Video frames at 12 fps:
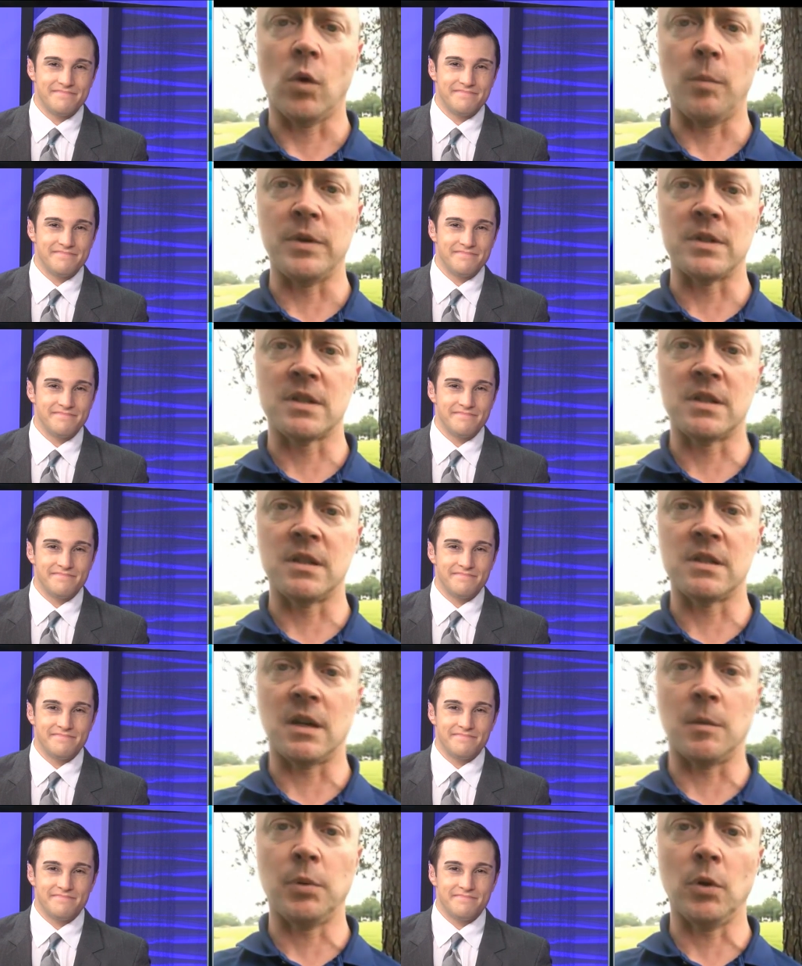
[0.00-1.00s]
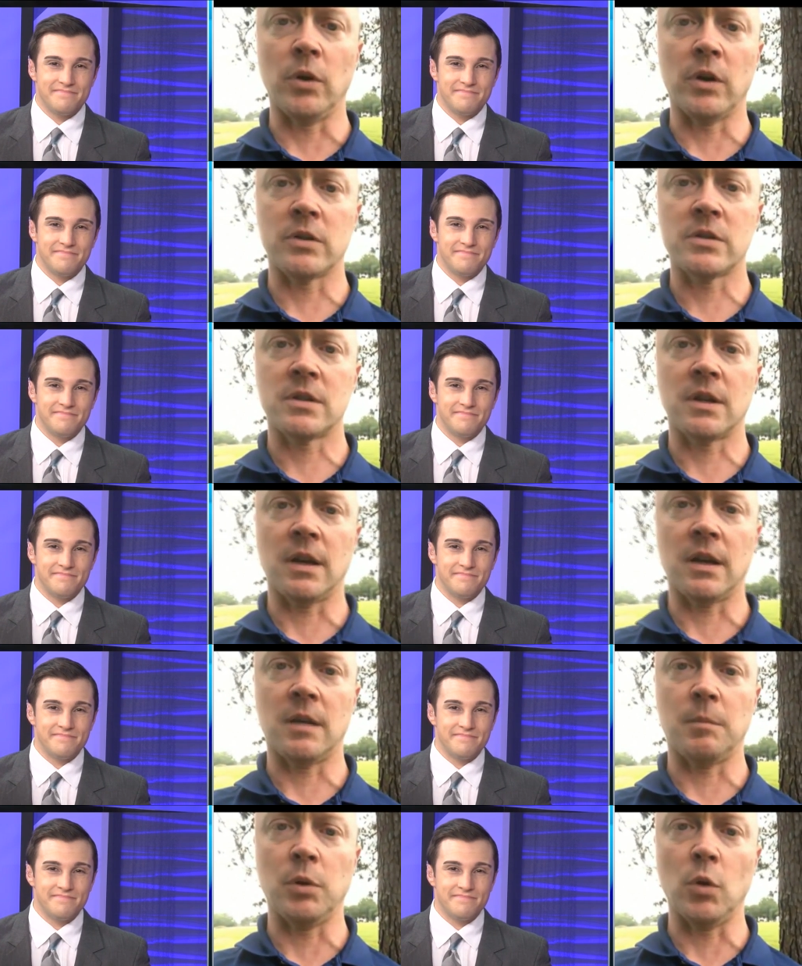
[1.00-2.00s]
Speaker 1: where businesses and employers, uh,
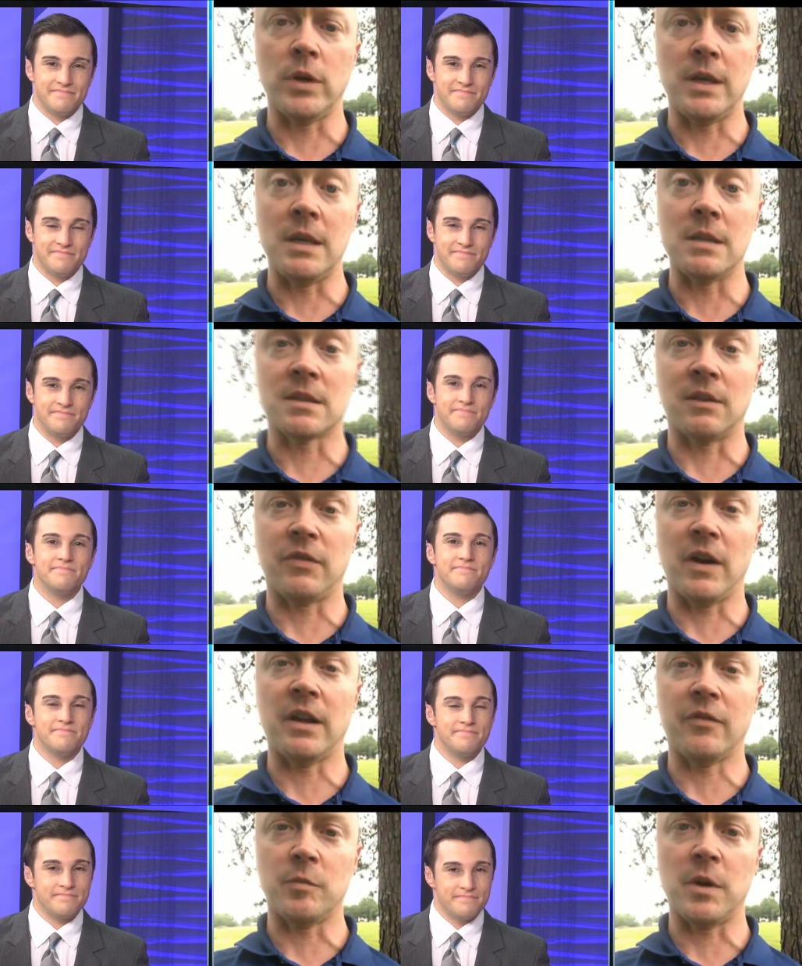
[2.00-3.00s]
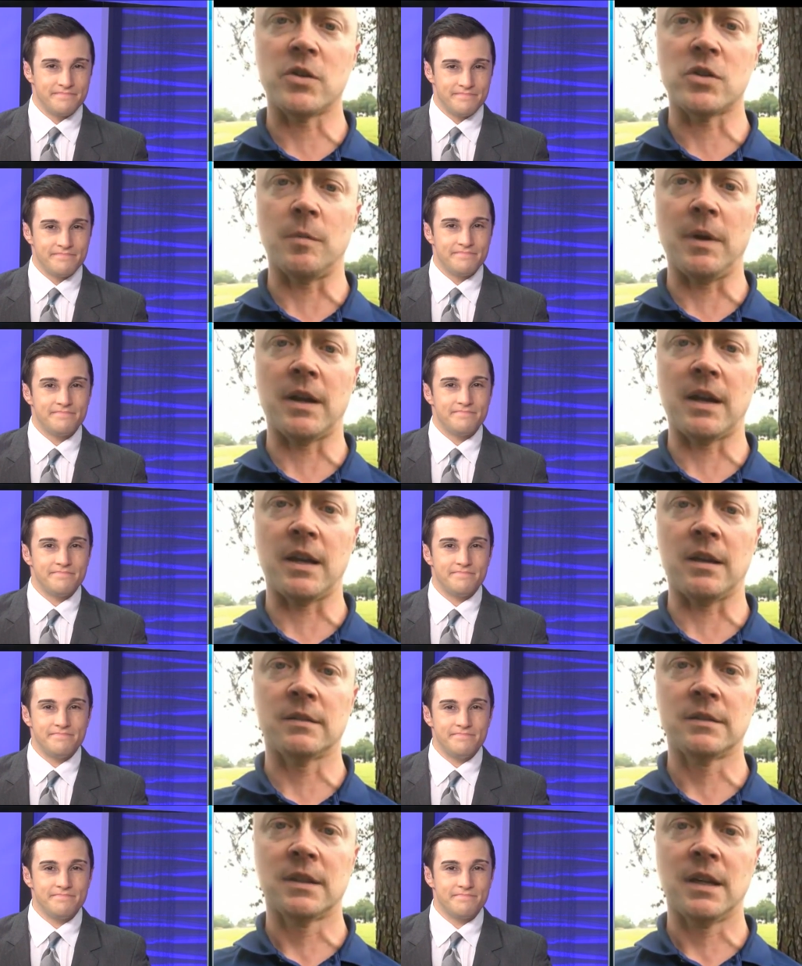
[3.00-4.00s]
employees can find information about how,
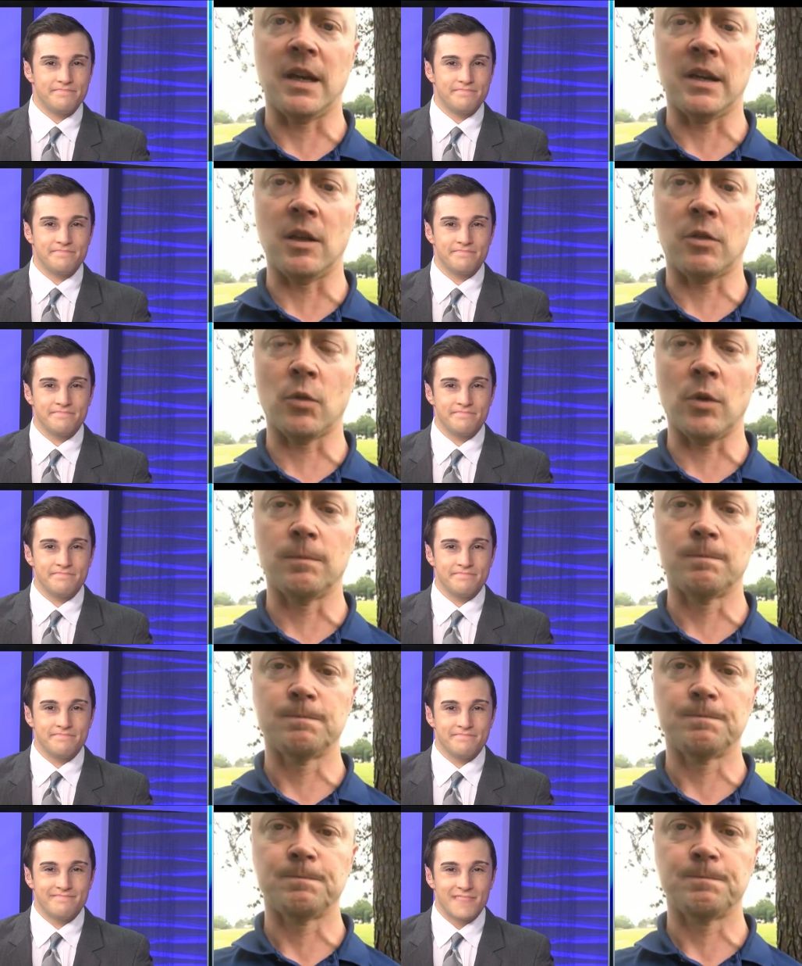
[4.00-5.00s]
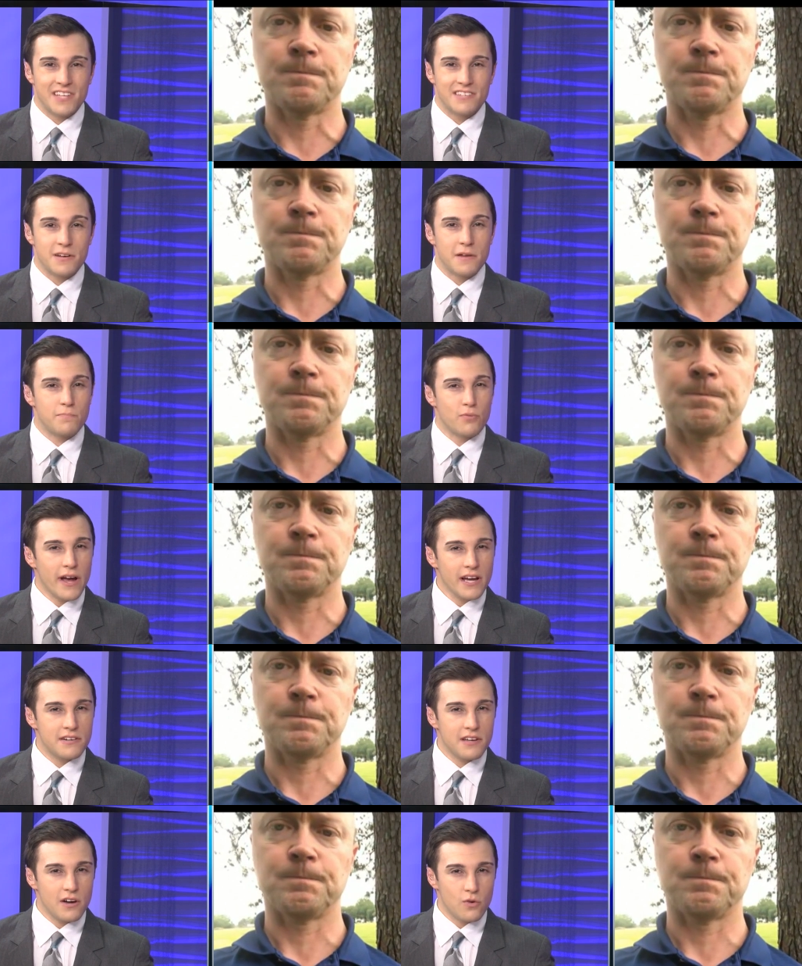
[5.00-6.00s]
mm-hmm.
Speaker 2: how to get through. That's it. And
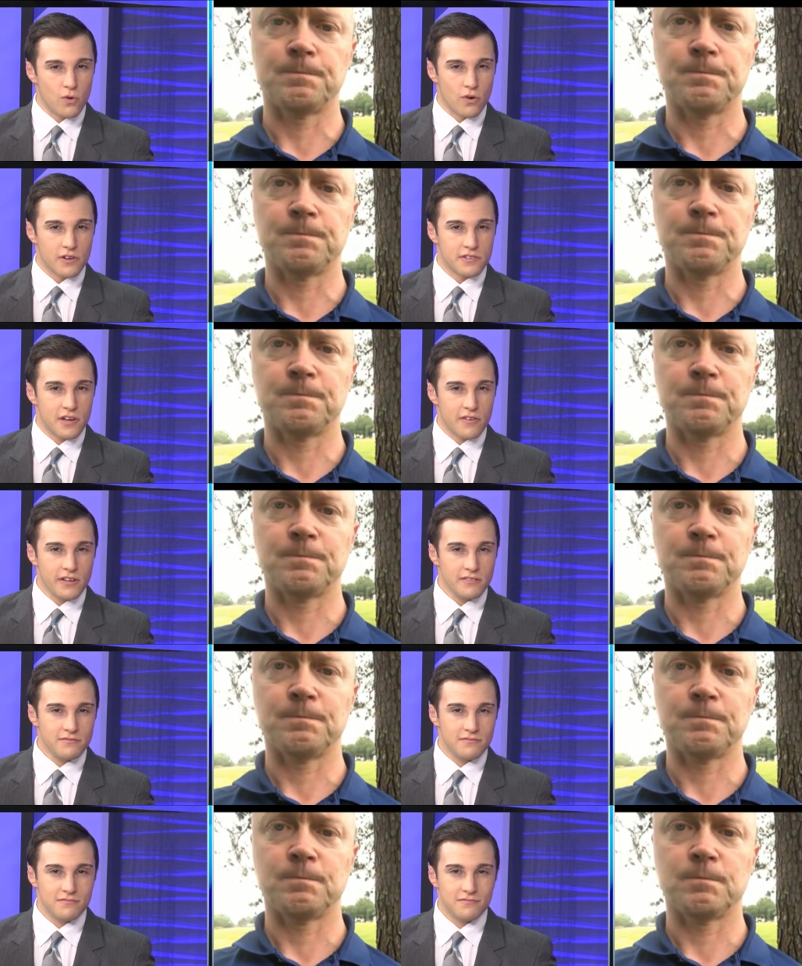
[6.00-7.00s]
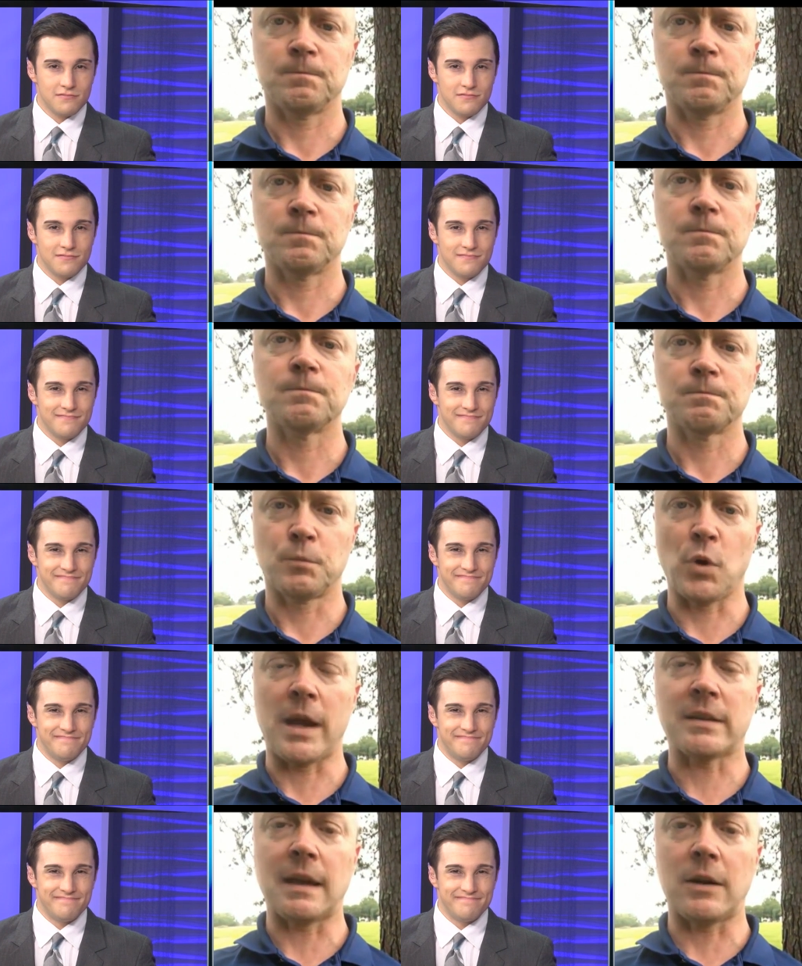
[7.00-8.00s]
brac.org, is that right?
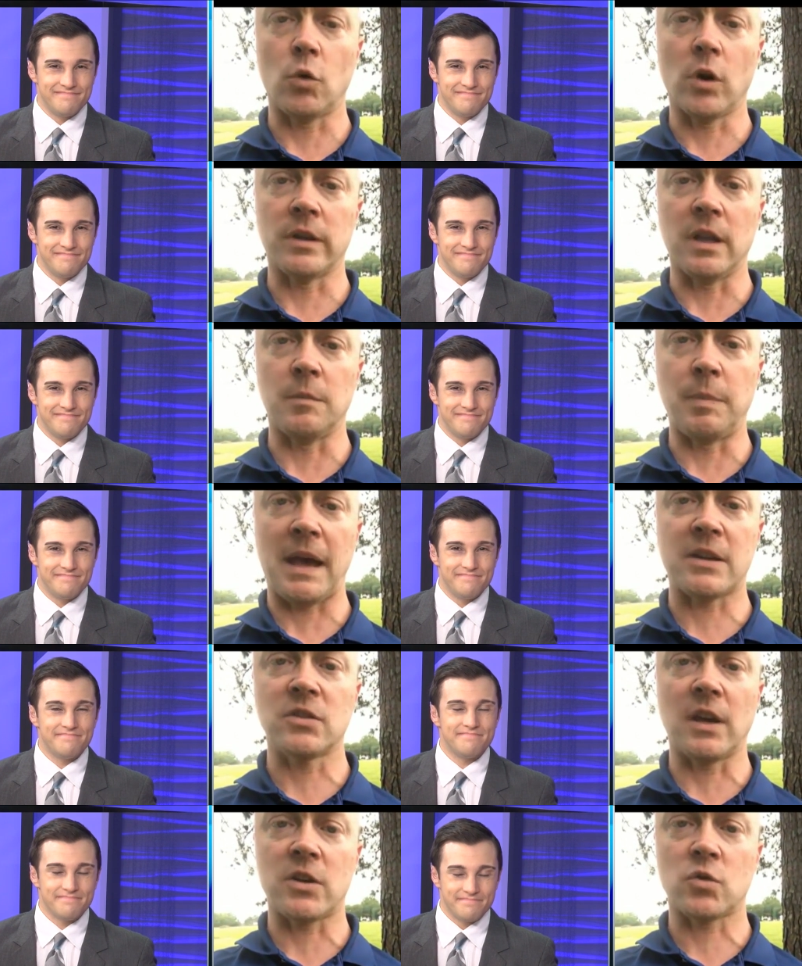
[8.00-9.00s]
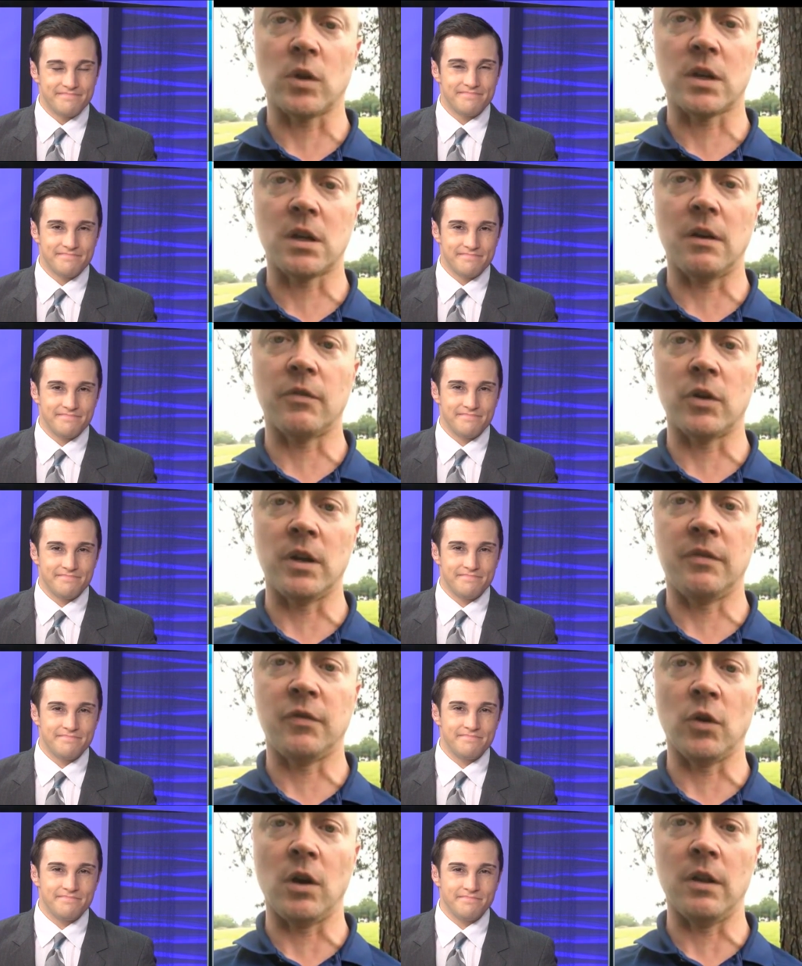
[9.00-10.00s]
Speaker 1: Brac.org and then backslash recovery
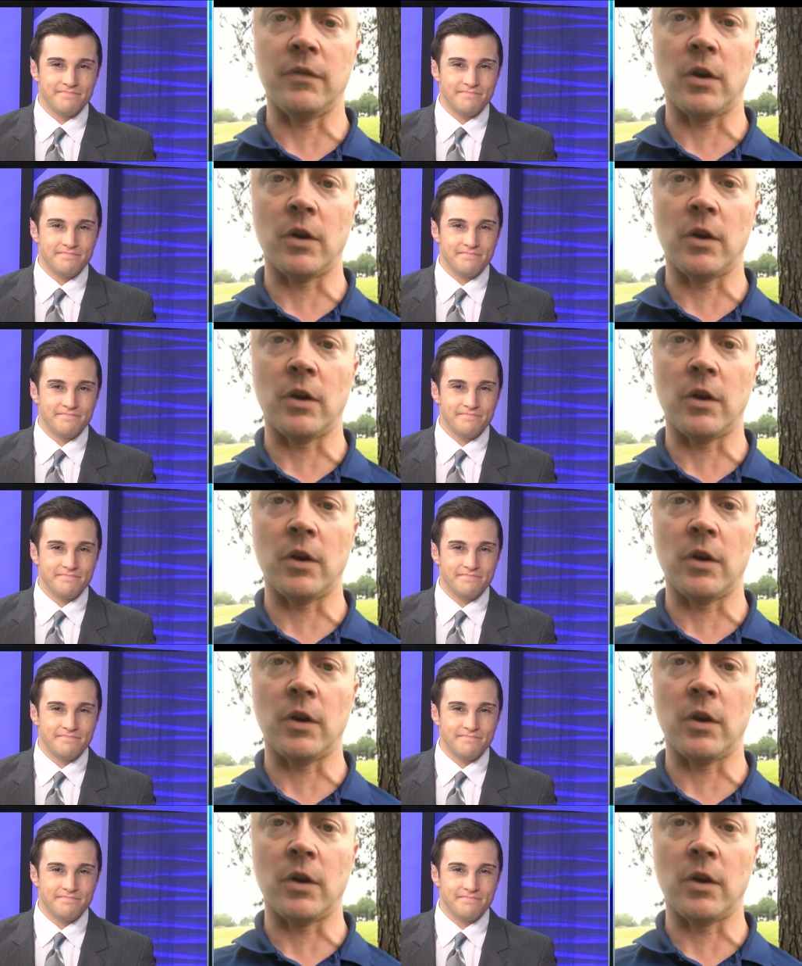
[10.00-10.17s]
for